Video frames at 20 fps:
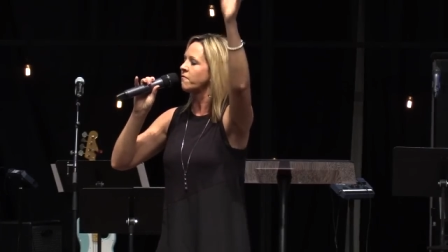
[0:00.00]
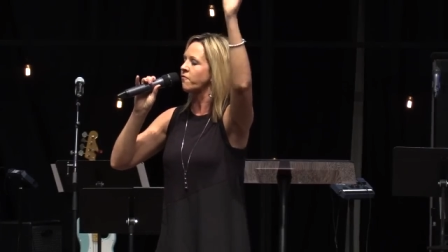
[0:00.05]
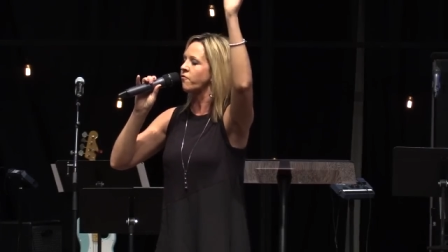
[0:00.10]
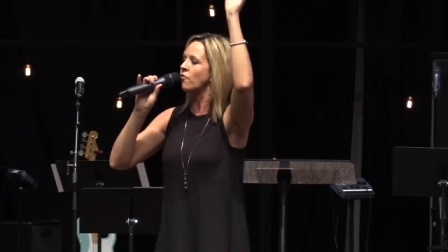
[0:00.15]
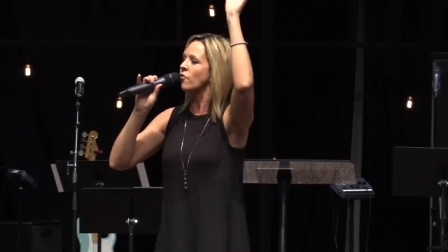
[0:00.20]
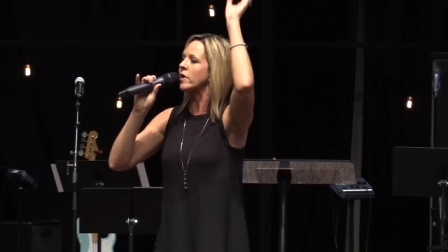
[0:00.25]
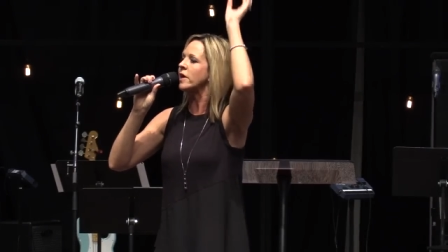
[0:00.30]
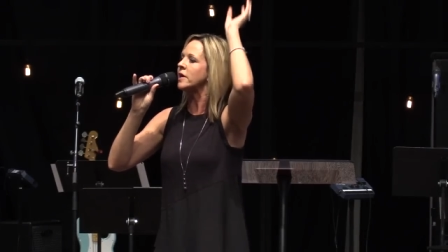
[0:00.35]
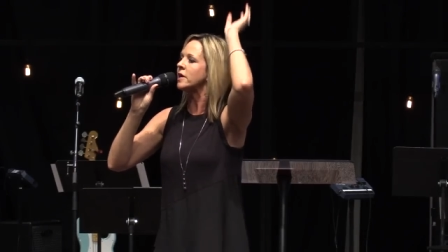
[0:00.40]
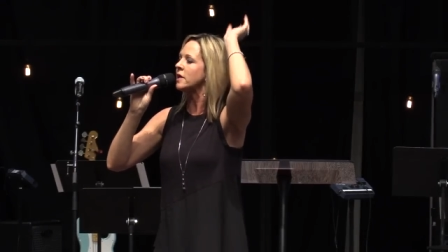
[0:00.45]

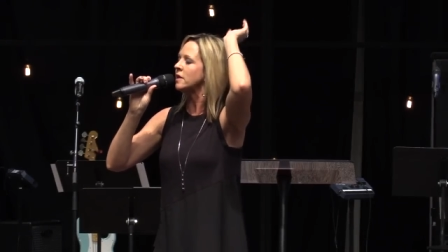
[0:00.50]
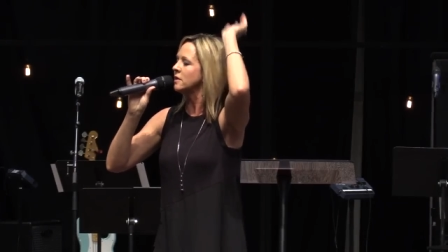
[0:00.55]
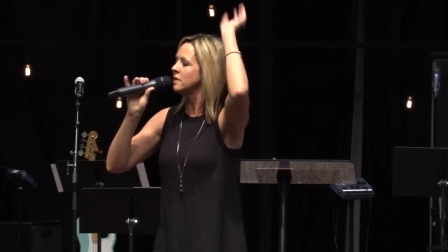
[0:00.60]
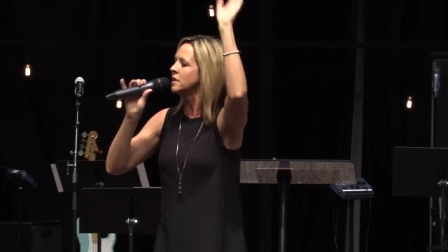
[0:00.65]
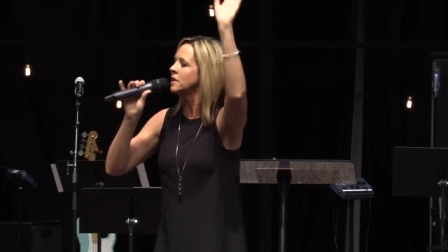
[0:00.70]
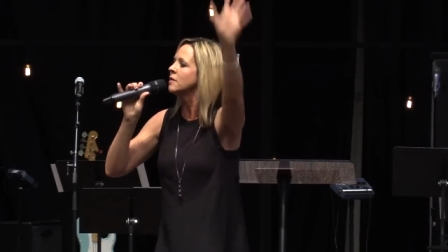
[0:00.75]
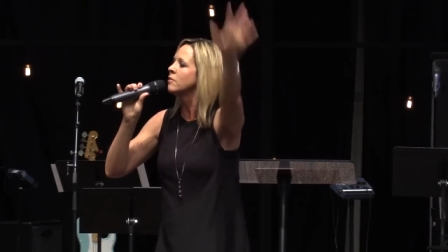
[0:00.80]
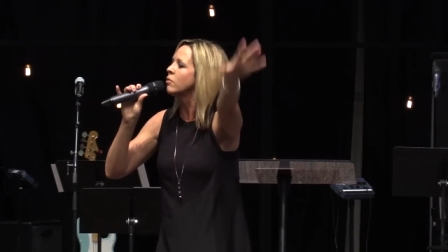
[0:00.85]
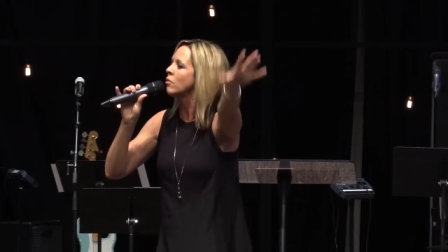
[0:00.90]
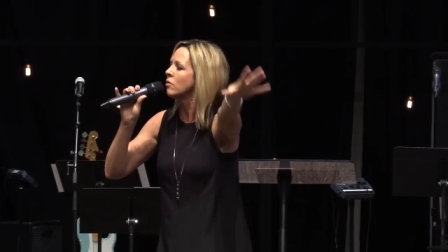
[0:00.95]
freaky
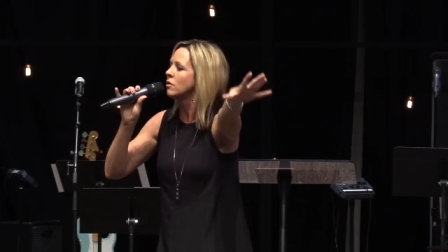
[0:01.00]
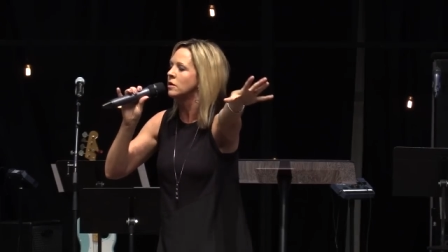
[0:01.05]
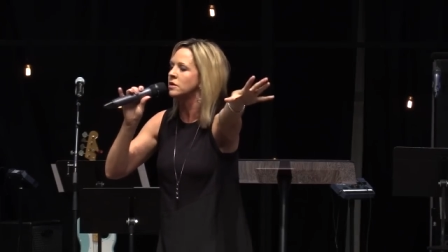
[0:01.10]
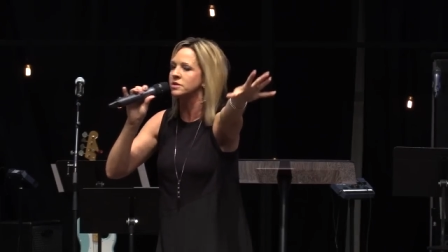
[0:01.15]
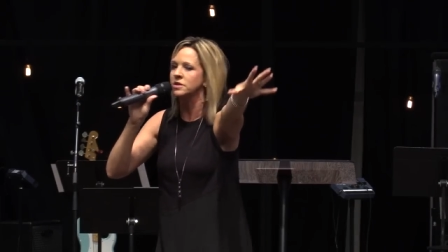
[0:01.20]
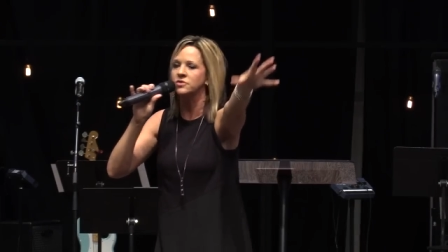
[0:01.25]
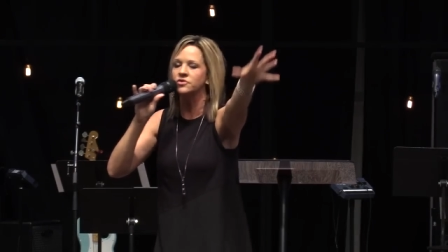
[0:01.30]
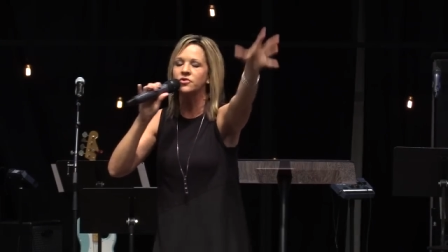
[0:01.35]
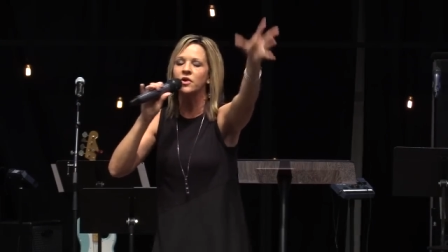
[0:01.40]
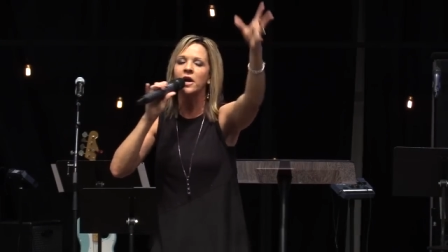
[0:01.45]

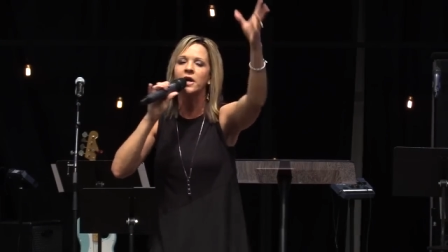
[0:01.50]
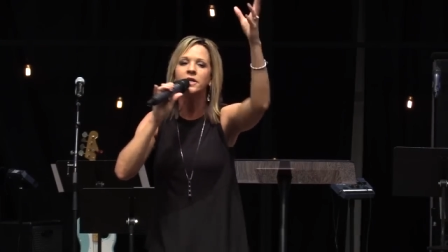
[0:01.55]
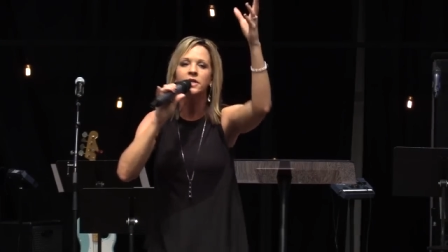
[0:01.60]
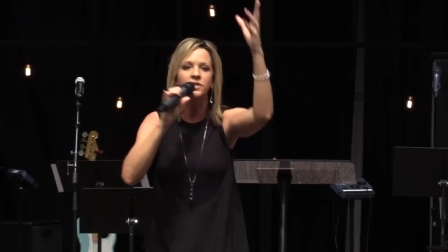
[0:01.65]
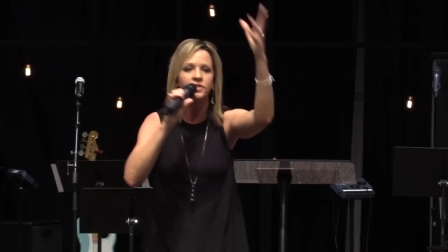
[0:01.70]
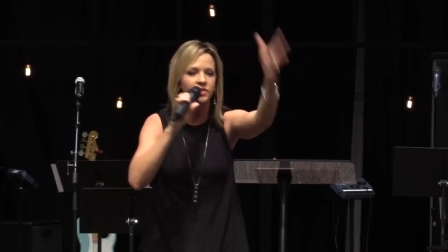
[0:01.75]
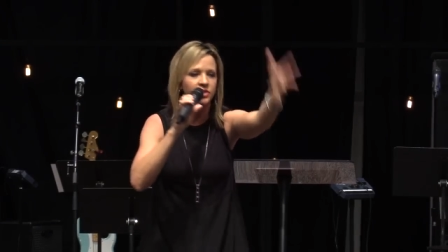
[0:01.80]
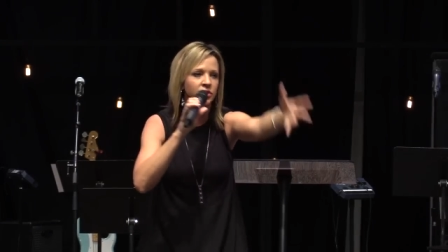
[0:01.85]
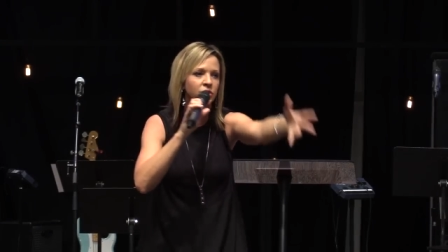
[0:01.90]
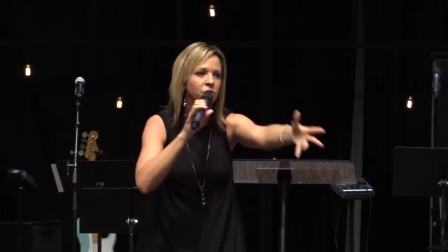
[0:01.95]
liberals are trying to
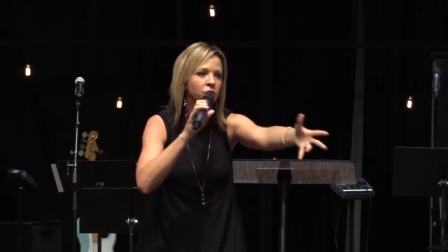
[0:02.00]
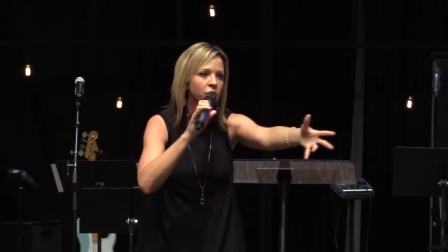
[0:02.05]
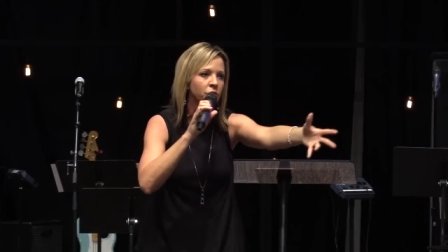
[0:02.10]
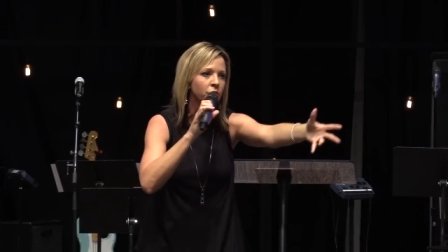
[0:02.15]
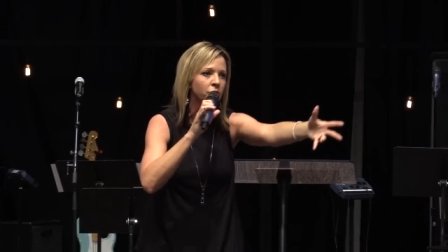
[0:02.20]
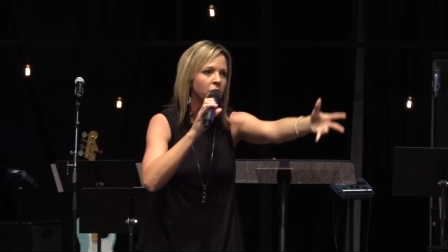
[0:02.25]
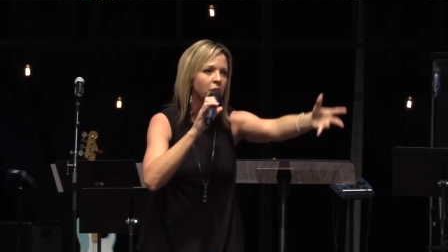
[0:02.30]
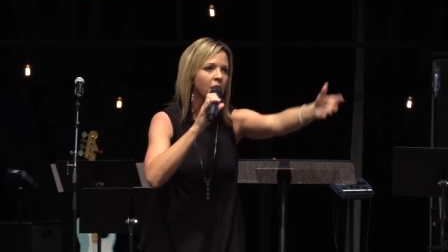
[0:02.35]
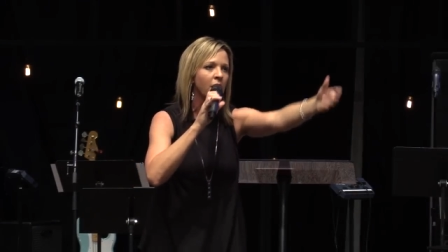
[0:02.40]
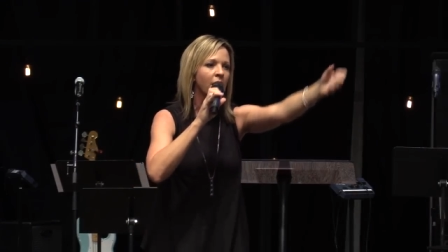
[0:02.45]

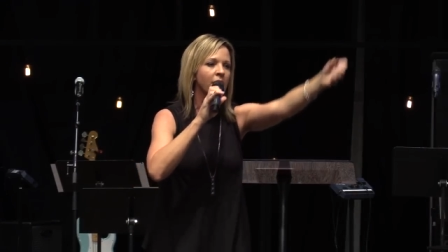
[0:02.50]
do.